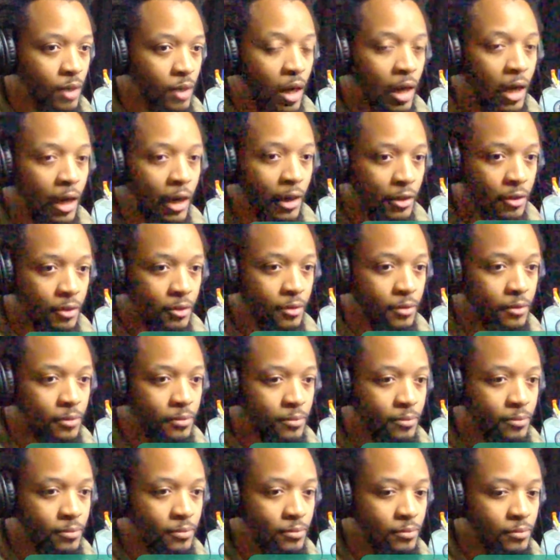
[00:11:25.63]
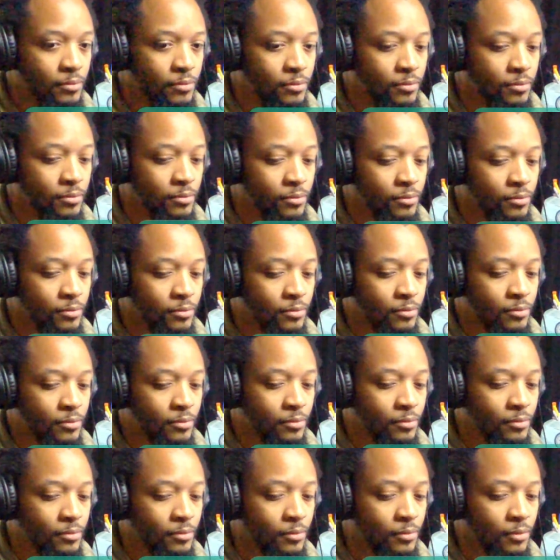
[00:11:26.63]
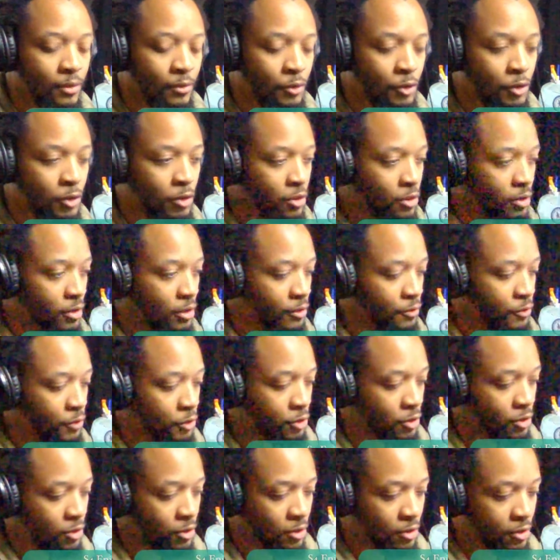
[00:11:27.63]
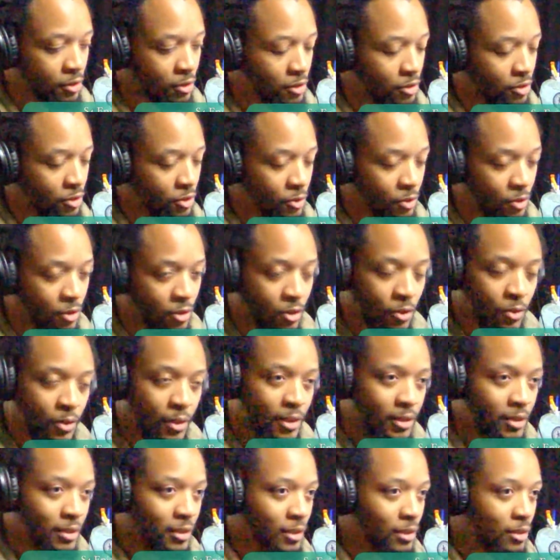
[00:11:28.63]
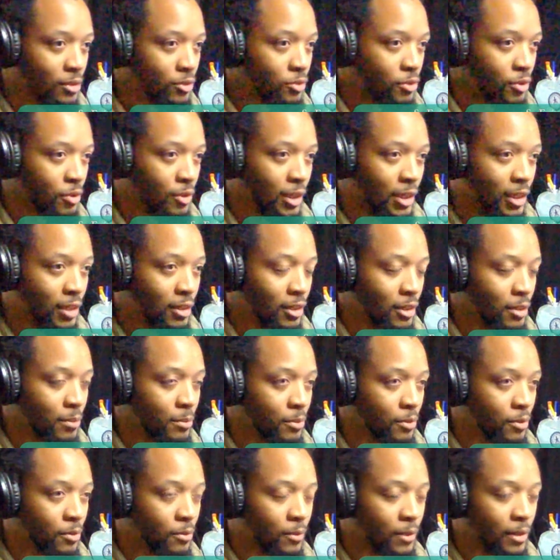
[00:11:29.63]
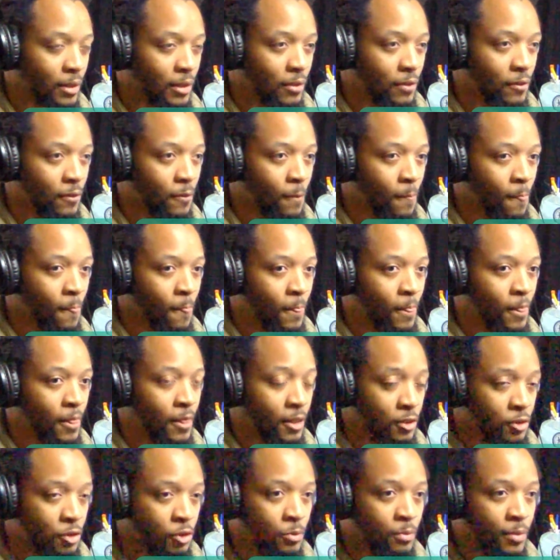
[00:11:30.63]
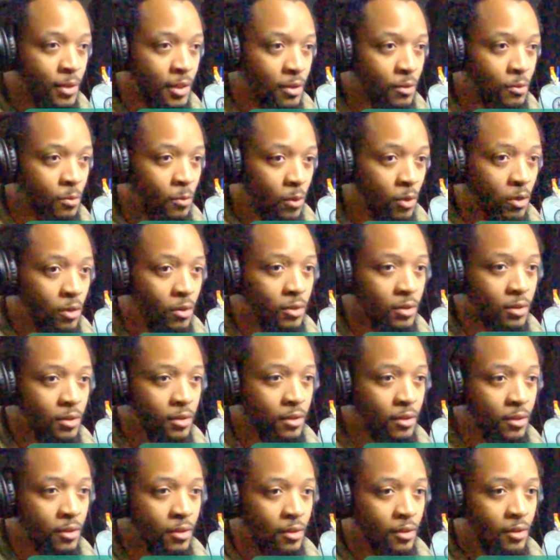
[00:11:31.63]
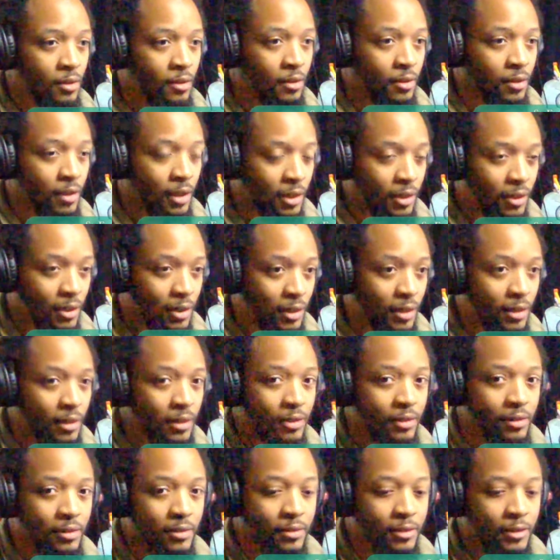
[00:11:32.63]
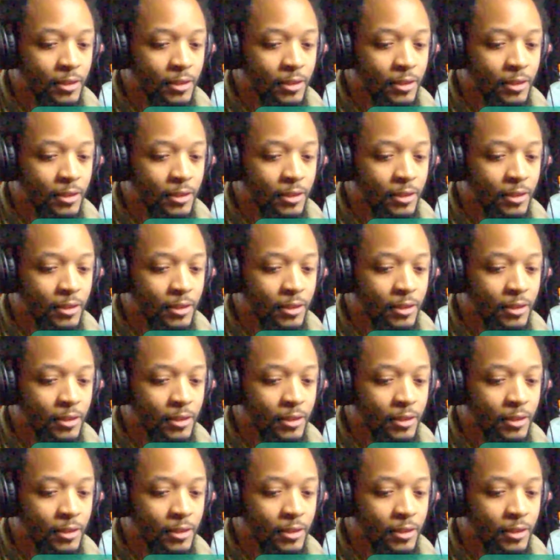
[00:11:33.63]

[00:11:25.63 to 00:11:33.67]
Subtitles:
honor. If you're gonna go out there and throw that label around, then you better walk that line.